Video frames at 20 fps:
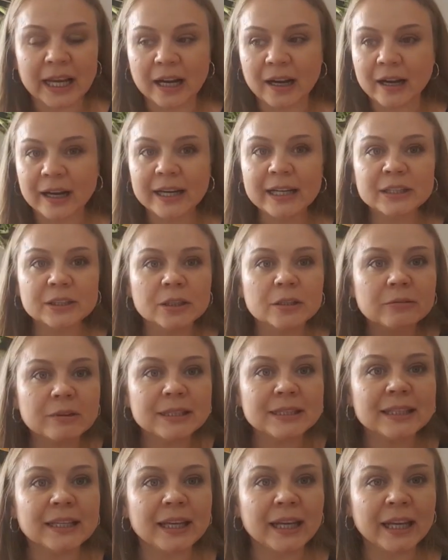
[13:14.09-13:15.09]
uh, it's
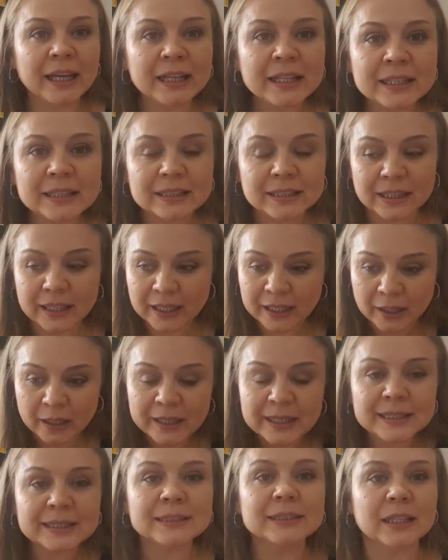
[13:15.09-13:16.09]
already in
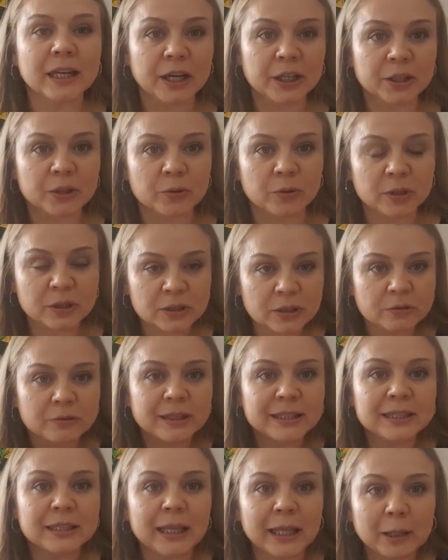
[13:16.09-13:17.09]
inside you it's
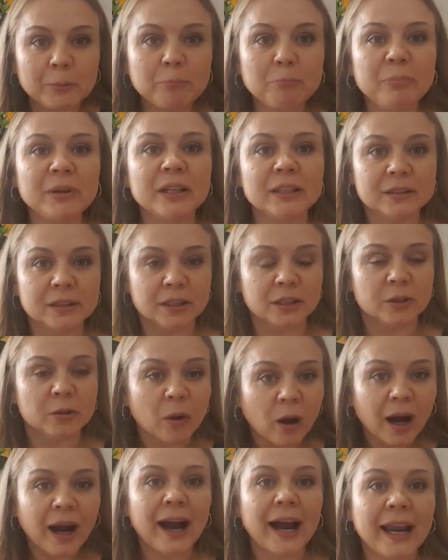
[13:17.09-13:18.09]
already like built in
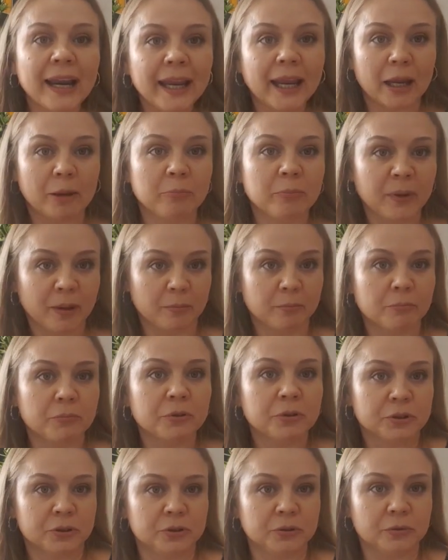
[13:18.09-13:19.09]
you i am
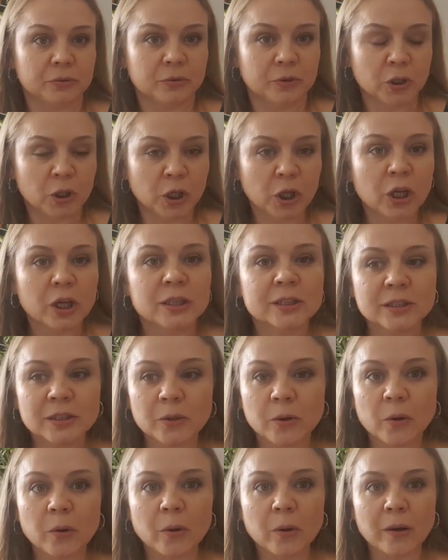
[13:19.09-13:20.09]
number two
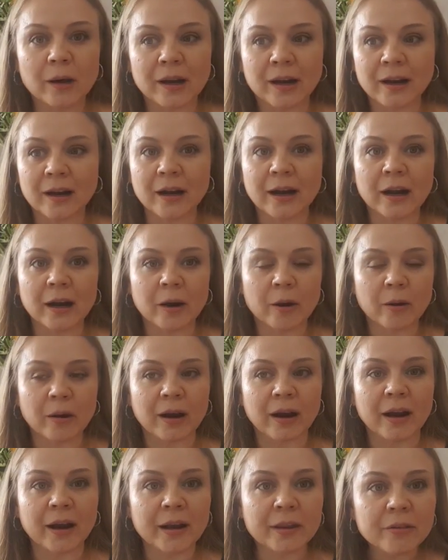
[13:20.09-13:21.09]
so uh,
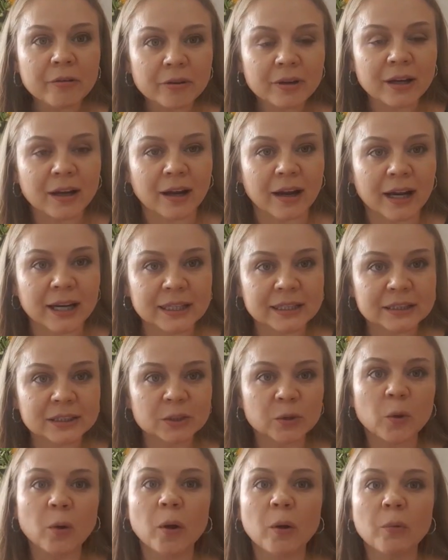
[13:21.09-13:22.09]
other guys
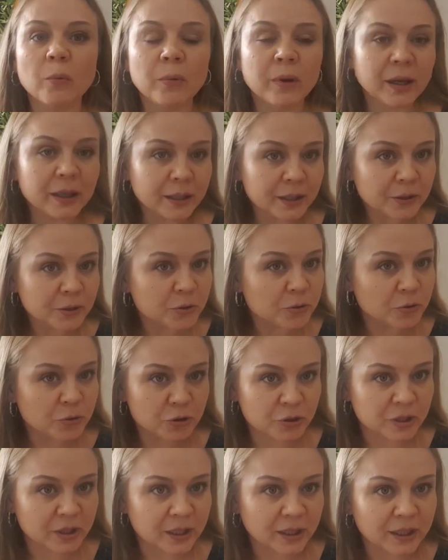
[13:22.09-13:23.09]
who are willing to
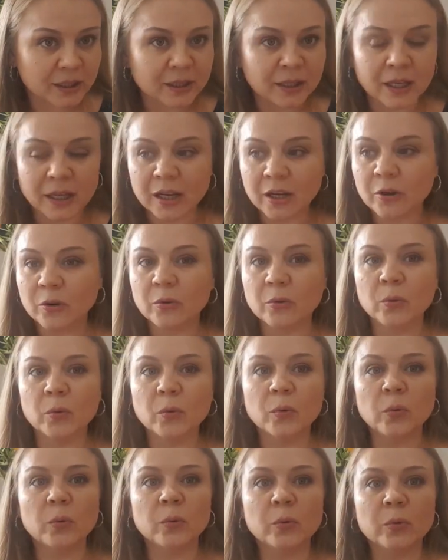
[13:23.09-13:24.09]
cheat
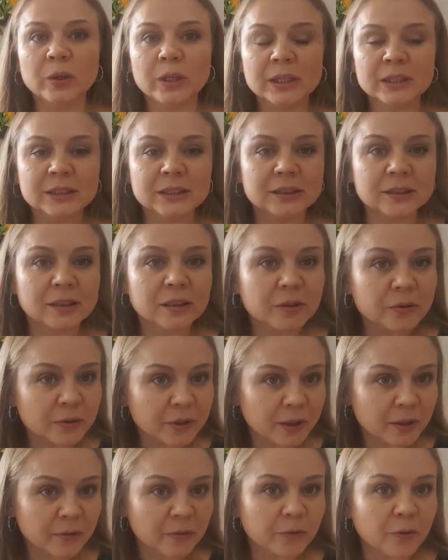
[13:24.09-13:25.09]
who is
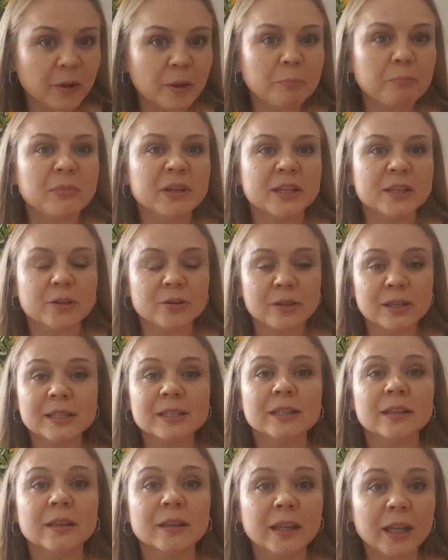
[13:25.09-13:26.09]
looking for a
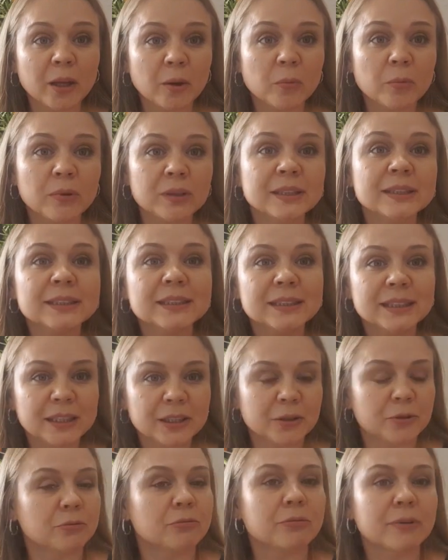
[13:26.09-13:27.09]
mistress they will see
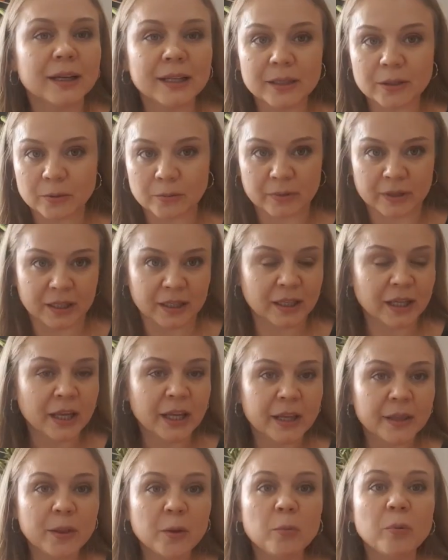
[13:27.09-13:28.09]
you right away
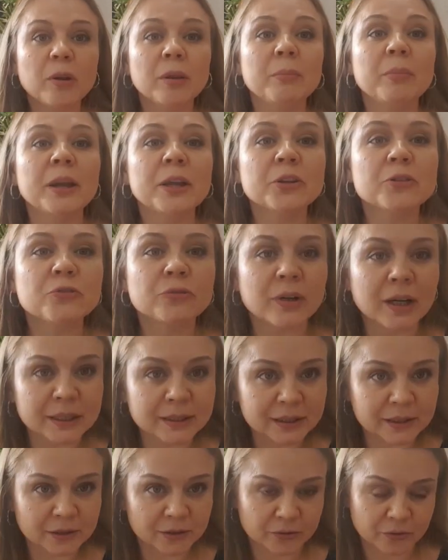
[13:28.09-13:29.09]
they will be
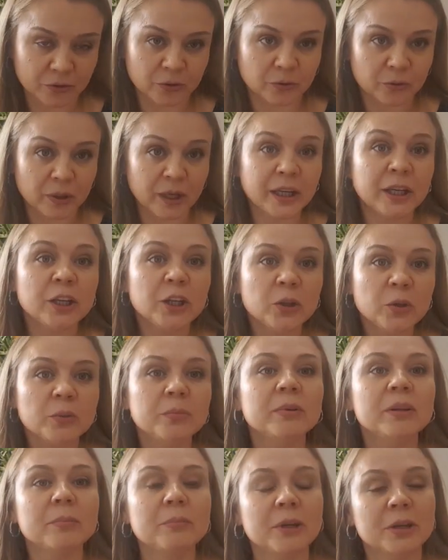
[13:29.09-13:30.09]
attracted to you and you
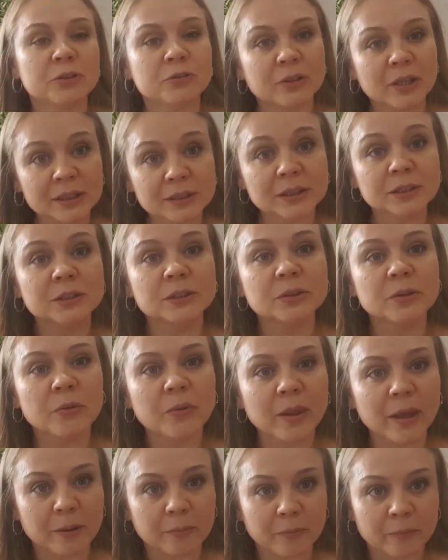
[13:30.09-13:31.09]
will be attracted to
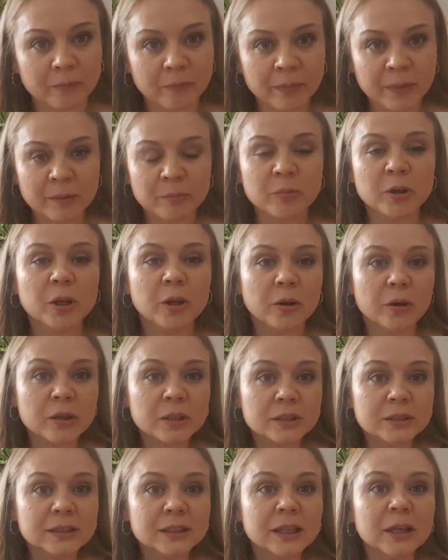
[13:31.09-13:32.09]
them
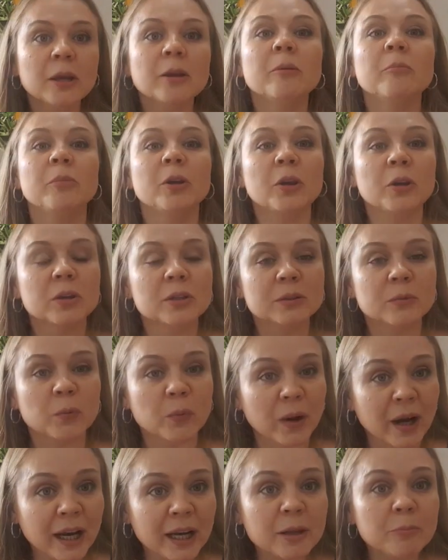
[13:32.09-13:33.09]
because because
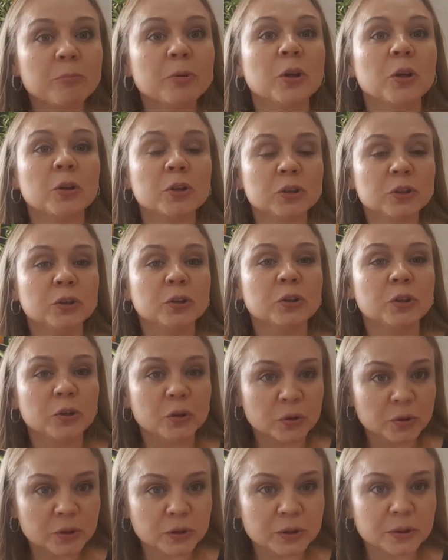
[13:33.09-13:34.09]
why because you're
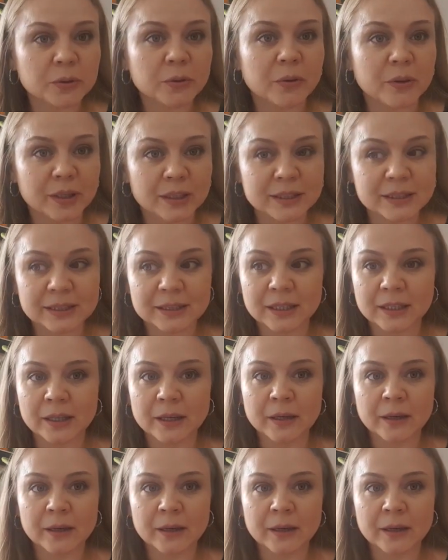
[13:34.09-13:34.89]
used to this